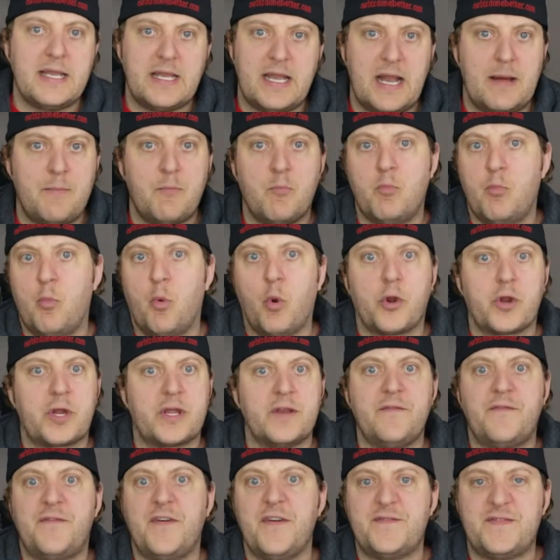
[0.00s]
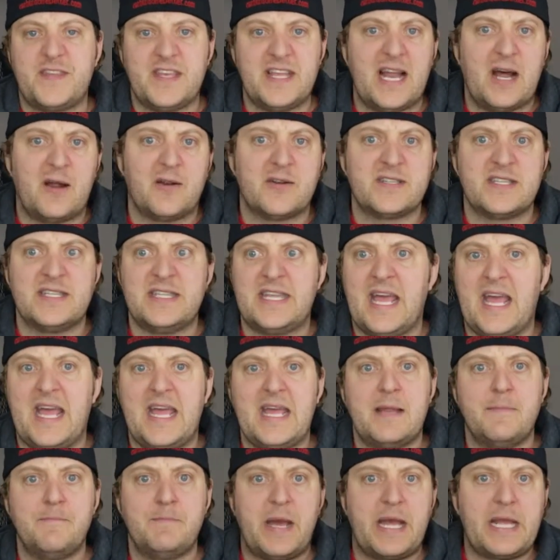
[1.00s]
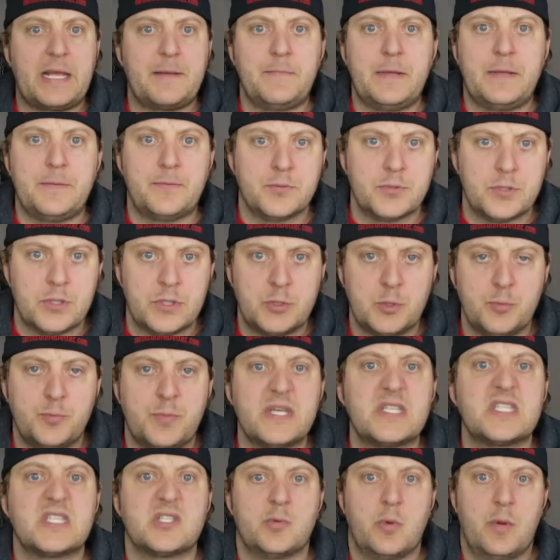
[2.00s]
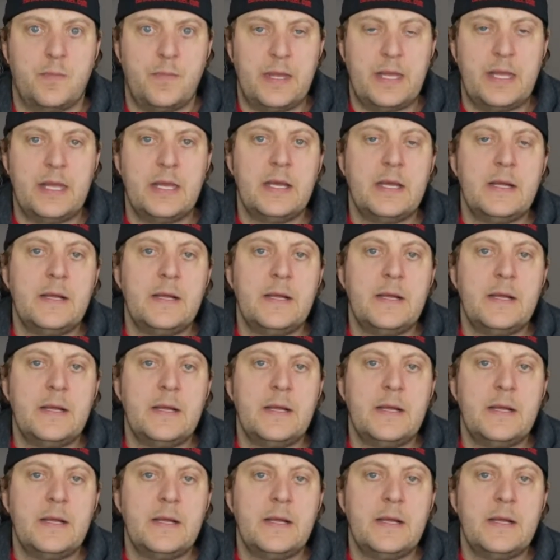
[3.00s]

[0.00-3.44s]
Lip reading: and I'm working 15 hours a day and begging people to do business with me.